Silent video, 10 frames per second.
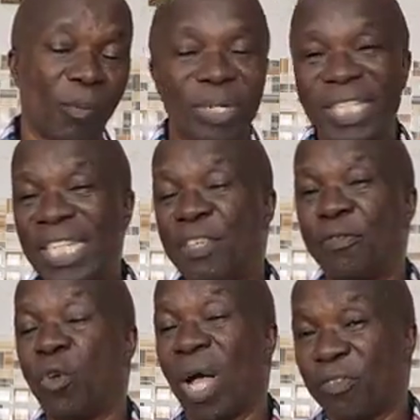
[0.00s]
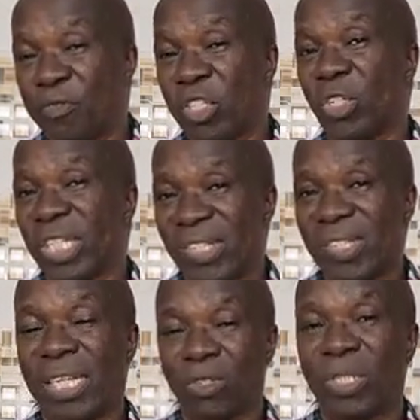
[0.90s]
But if your affection is
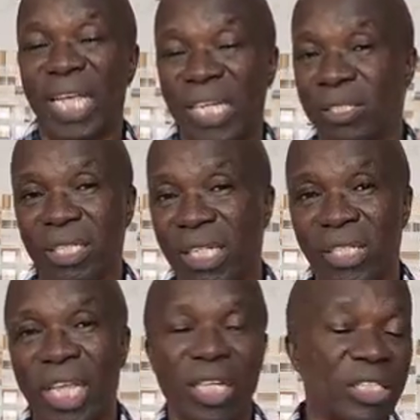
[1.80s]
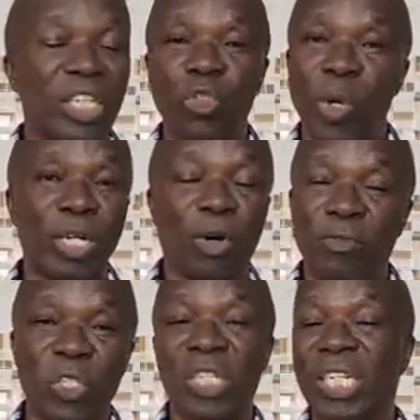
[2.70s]
set on the earthly things, then you are
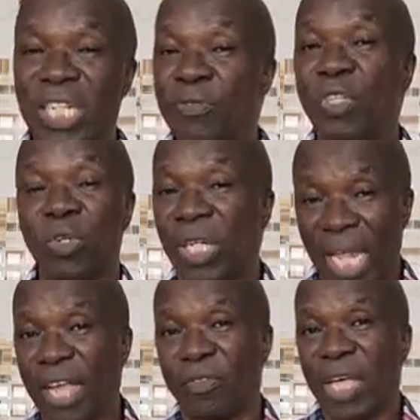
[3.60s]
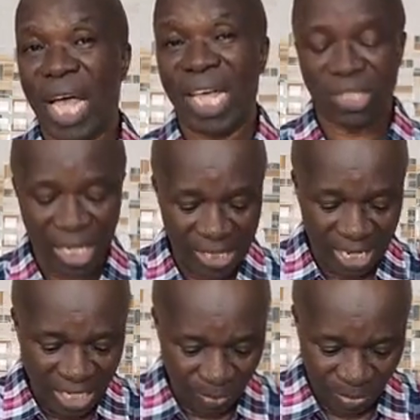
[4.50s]
obviously living your life as an
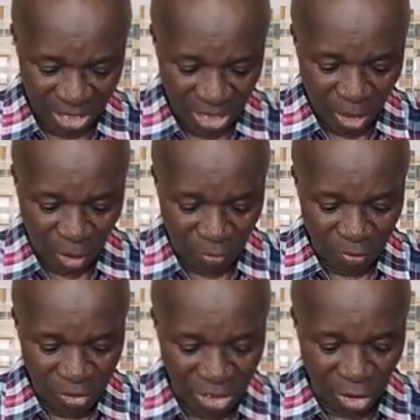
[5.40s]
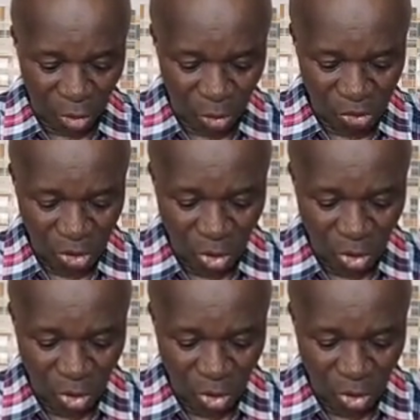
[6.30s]
enemy of the cross